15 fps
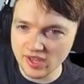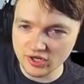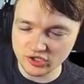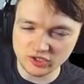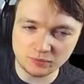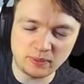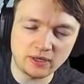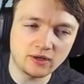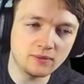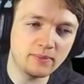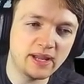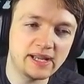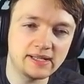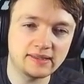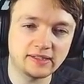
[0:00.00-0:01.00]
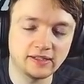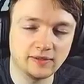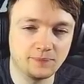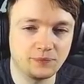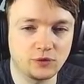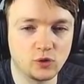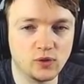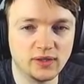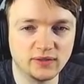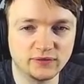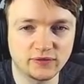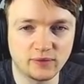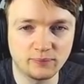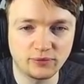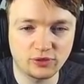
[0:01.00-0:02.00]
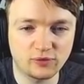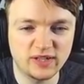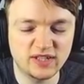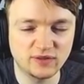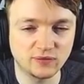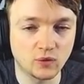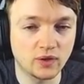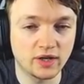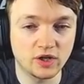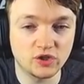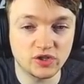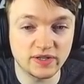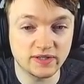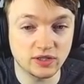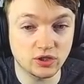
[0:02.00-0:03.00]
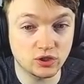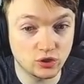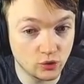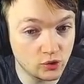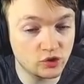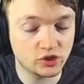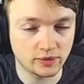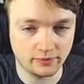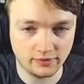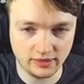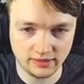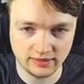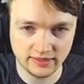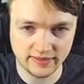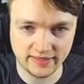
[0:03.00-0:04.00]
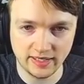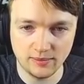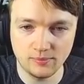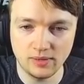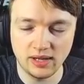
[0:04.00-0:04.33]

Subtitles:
just bear in mind that going from 3 to 4 energy is a huge upgrade in this game,